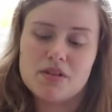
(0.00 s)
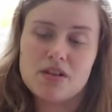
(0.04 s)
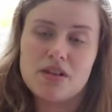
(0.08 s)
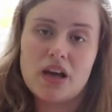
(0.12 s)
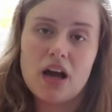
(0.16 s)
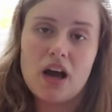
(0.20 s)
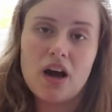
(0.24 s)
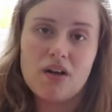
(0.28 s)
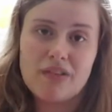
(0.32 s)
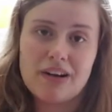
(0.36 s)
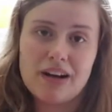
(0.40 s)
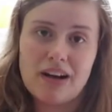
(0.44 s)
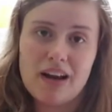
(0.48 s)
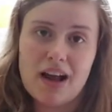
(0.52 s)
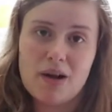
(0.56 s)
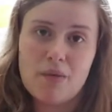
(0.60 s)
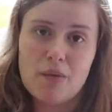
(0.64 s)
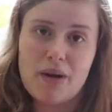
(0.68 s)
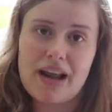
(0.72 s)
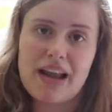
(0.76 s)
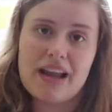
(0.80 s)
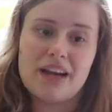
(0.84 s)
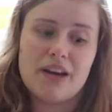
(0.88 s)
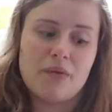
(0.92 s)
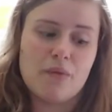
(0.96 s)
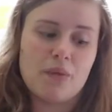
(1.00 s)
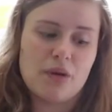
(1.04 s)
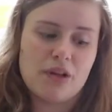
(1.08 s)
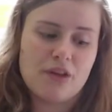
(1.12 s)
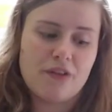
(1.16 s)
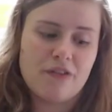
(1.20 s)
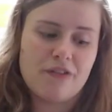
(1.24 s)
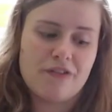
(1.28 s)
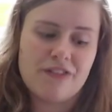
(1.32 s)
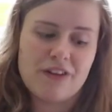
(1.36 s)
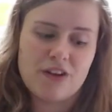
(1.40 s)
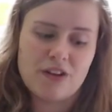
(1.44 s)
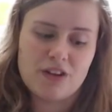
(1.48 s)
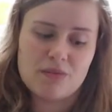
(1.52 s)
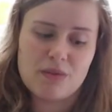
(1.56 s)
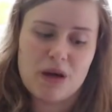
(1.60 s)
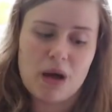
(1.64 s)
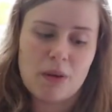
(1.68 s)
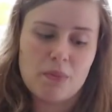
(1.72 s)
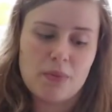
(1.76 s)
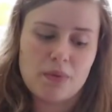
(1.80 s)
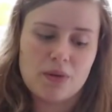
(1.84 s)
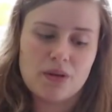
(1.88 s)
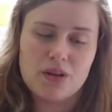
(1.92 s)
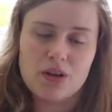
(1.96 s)
So they are really lightweight, and when you fill them
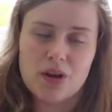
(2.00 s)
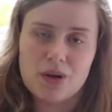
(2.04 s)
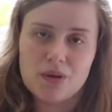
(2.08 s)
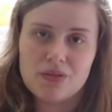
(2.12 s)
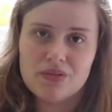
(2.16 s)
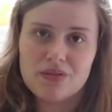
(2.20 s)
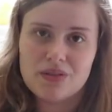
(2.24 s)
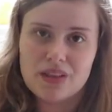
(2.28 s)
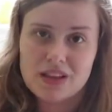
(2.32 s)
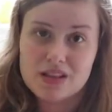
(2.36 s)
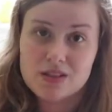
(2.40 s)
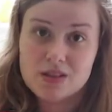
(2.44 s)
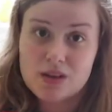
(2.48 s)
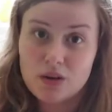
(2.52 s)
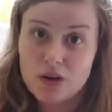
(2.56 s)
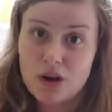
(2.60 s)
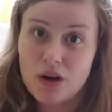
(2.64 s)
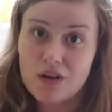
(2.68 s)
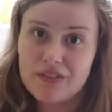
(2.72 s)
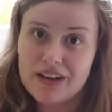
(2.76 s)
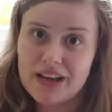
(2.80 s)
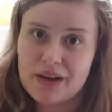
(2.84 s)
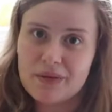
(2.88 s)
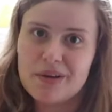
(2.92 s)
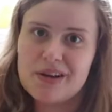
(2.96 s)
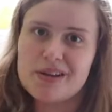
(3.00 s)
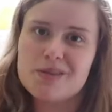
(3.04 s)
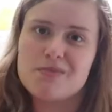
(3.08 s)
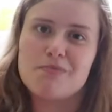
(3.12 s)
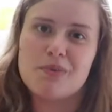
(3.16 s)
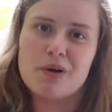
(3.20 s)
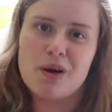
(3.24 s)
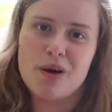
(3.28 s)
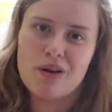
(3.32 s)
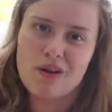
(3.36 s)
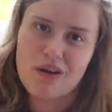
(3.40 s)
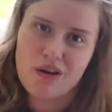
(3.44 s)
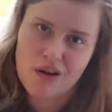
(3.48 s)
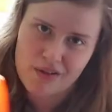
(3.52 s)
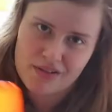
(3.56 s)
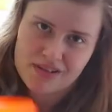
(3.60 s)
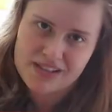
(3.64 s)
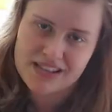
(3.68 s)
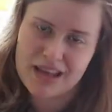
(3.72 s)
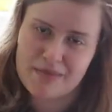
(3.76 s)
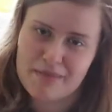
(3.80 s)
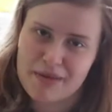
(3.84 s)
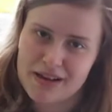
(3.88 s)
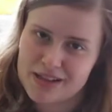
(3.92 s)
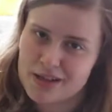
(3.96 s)
up, you know, there's a lot of liquid, but
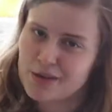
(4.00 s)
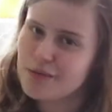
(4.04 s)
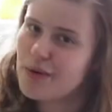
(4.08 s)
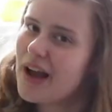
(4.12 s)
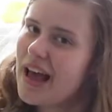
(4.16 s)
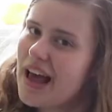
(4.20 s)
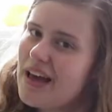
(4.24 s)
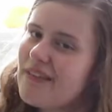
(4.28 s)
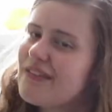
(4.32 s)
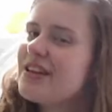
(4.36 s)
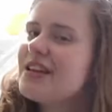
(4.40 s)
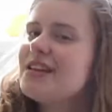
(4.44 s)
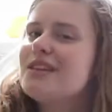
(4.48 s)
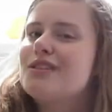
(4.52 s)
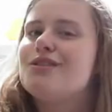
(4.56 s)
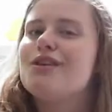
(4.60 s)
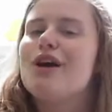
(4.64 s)
obviously that makes it quite heavy.